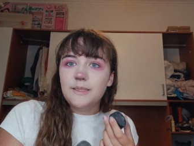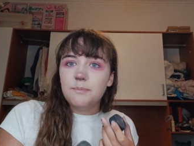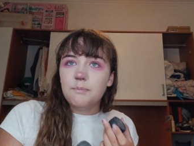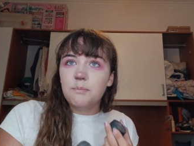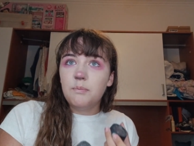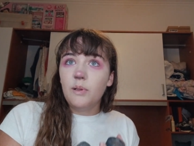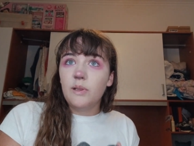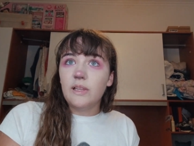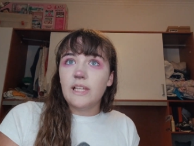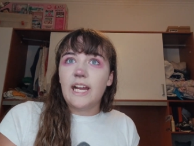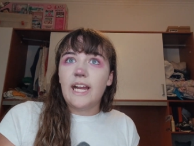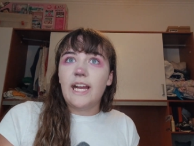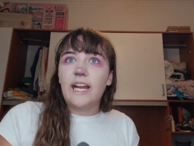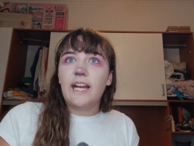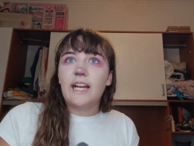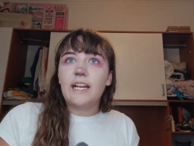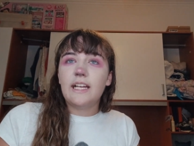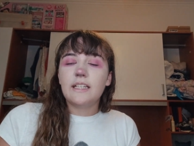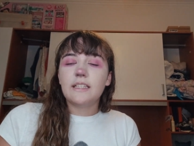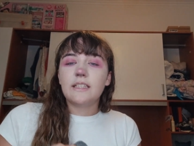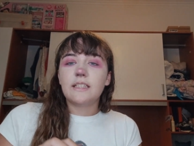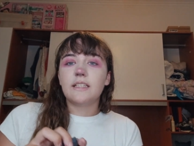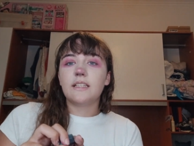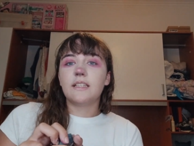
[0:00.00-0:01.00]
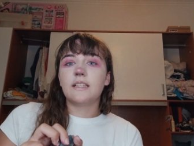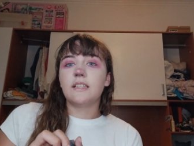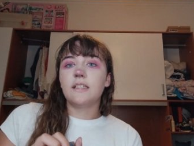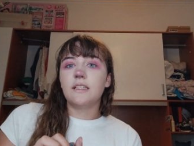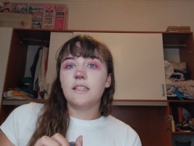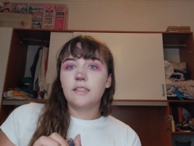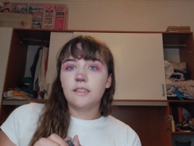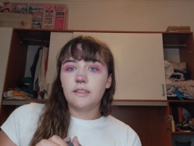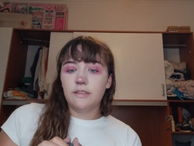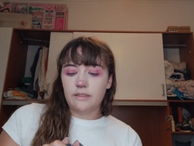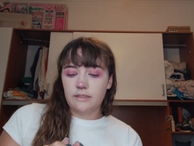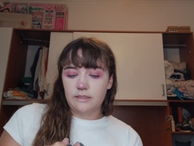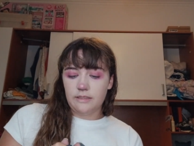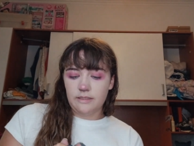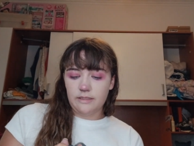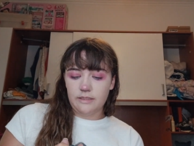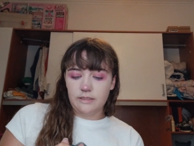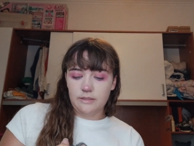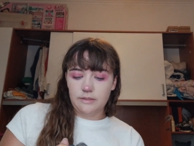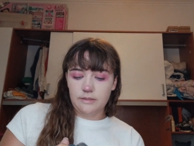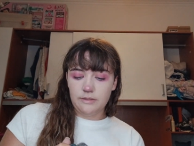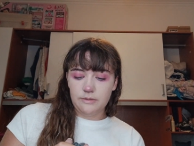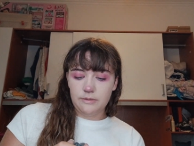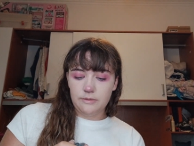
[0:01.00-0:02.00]
black
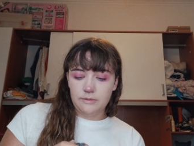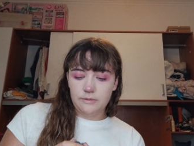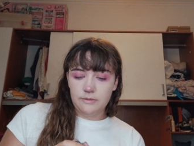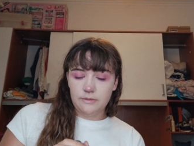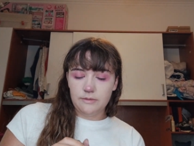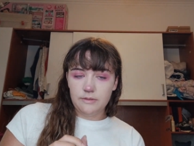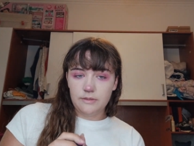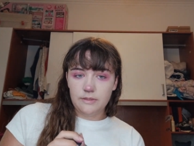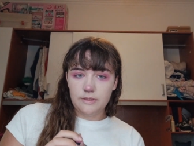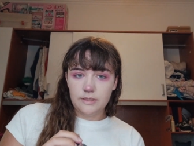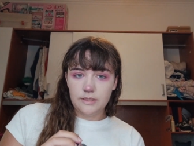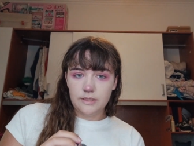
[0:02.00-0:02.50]
now.